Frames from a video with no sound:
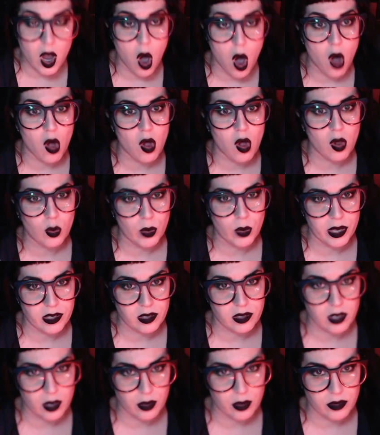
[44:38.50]
always
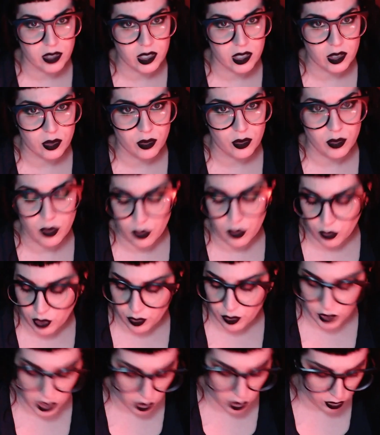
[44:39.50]
go to when
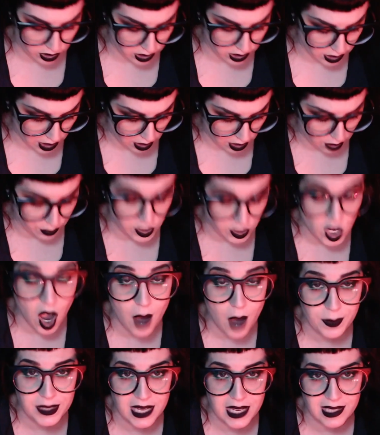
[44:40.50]
we go to Salem,
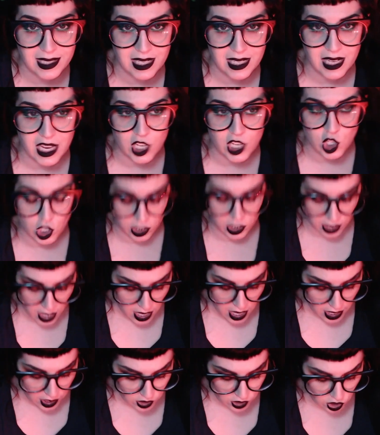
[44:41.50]
Top Destination,
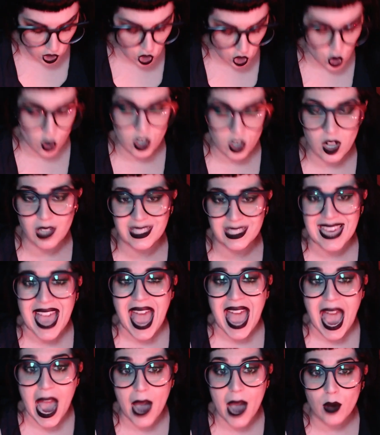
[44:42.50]
is a store called
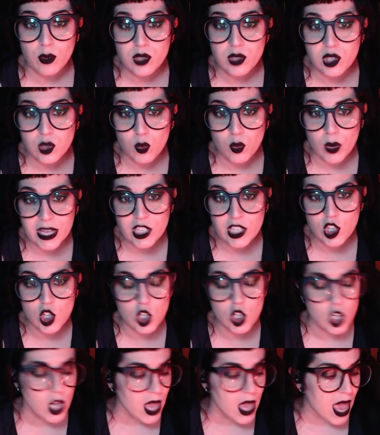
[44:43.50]
Haus Witch,
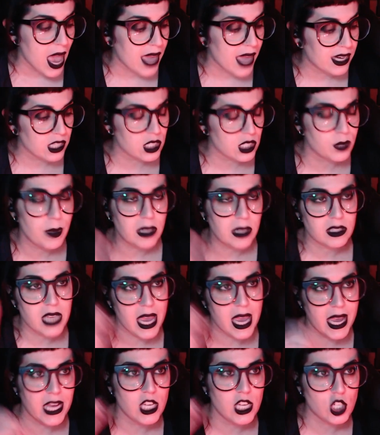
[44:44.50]
and it's spelled
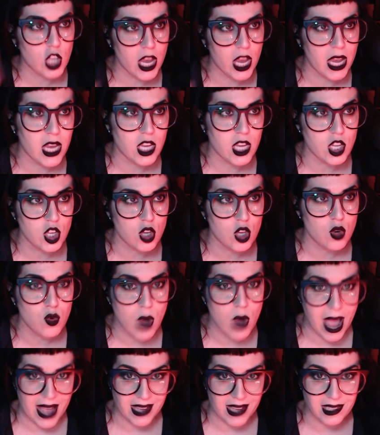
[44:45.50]
H A U
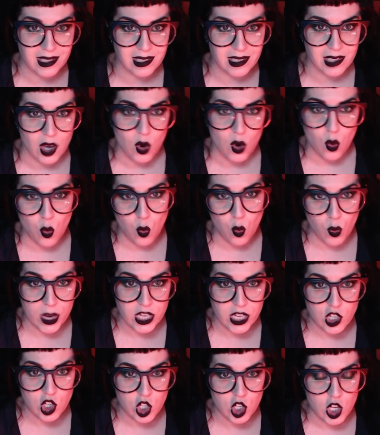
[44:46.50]
S
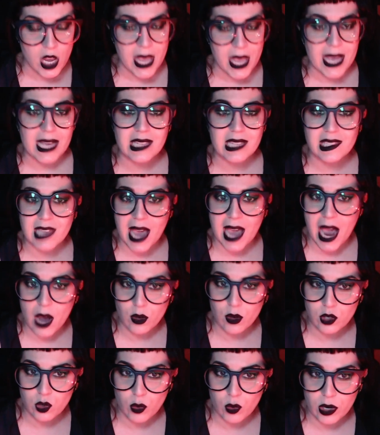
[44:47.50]
Witch. It's a
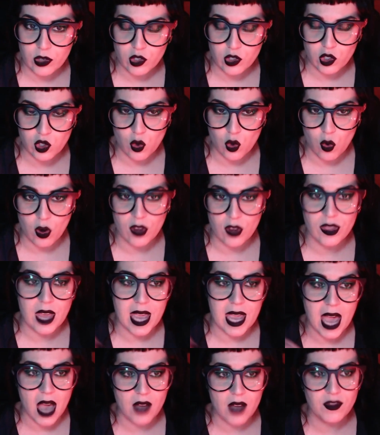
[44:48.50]
houseware store. They
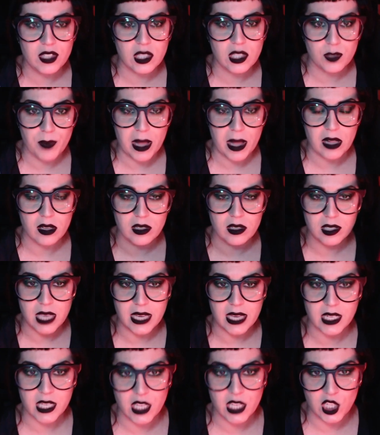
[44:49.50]
have spells
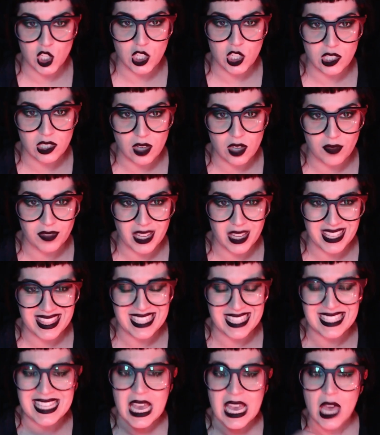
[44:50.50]
and kitschy stuff like
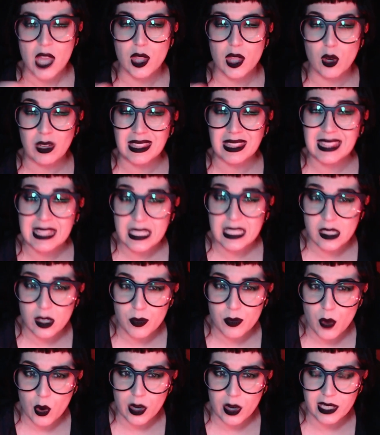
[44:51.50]
this. They're a little
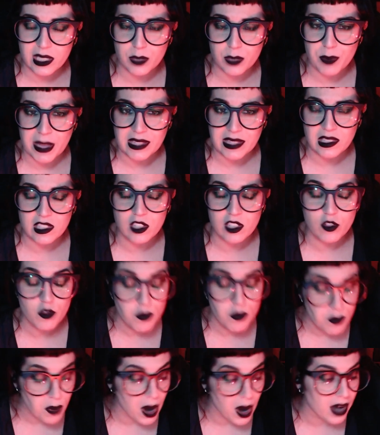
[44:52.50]
more
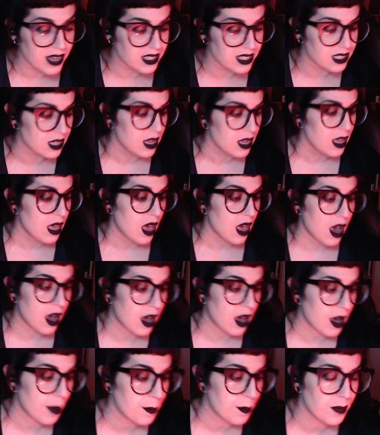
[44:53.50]
expensive, but
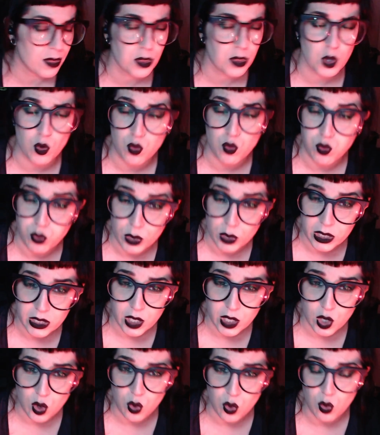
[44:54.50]
um, they're really
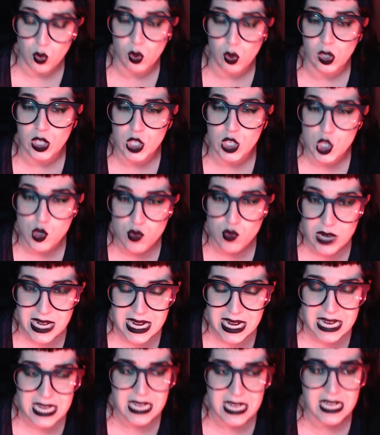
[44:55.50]
cool,
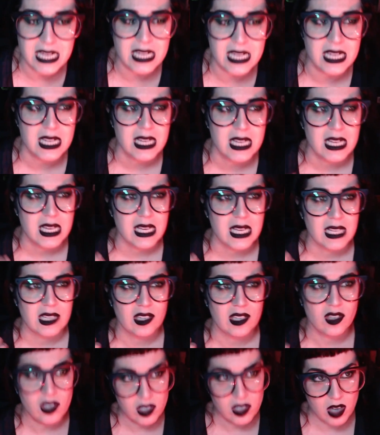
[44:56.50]
unique
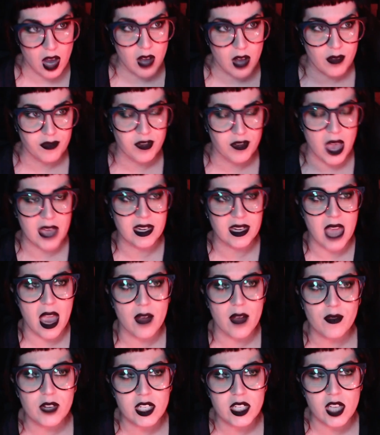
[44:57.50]
stuff. And
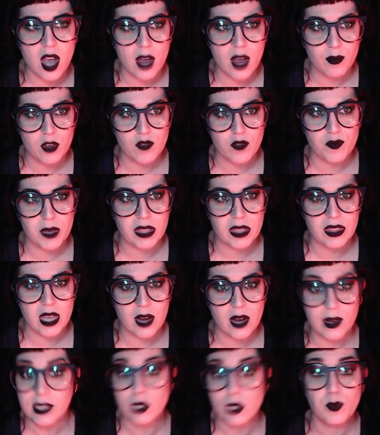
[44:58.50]
every time we've been there,
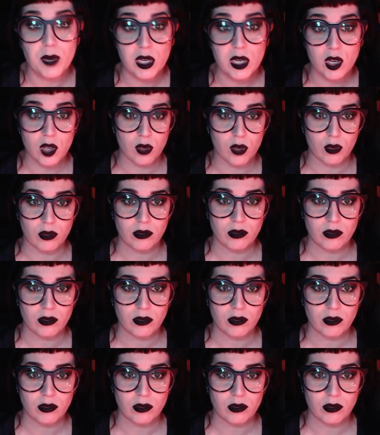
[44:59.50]
it's been new.